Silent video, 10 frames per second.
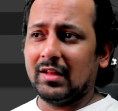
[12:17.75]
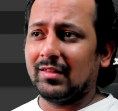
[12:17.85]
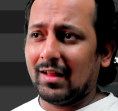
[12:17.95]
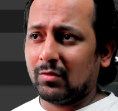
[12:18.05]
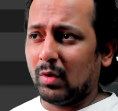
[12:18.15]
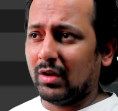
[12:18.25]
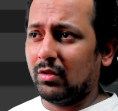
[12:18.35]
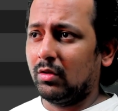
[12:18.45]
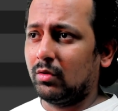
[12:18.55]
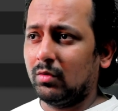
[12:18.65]
And that's when
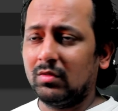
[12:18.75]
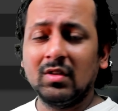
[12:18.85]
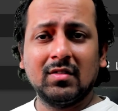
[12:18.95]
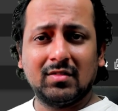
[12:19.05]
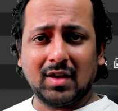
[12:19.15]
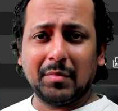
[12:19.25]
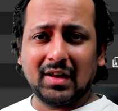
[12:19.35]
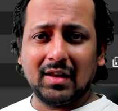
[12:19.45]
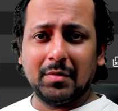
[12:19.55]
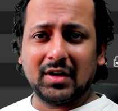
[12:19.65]
you use stemming
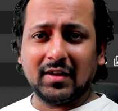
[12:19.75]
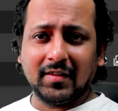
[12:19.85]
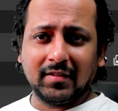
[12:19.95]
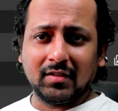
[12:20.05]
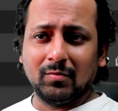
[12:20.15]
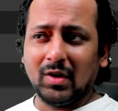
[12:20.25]
and lemmatization.